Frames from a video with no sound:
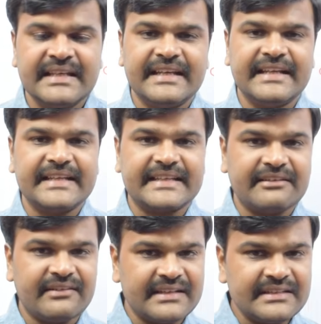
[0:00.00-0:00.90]
in a
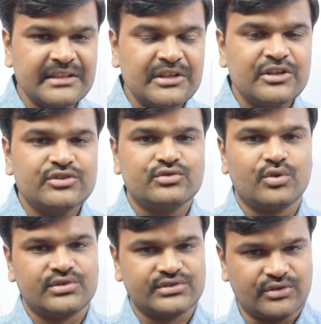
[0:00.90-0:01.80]
given
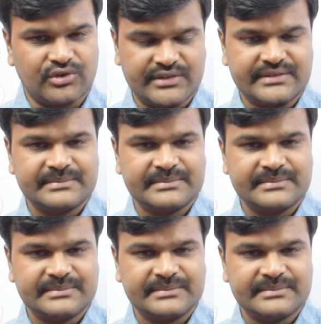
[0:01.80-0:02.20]
source code.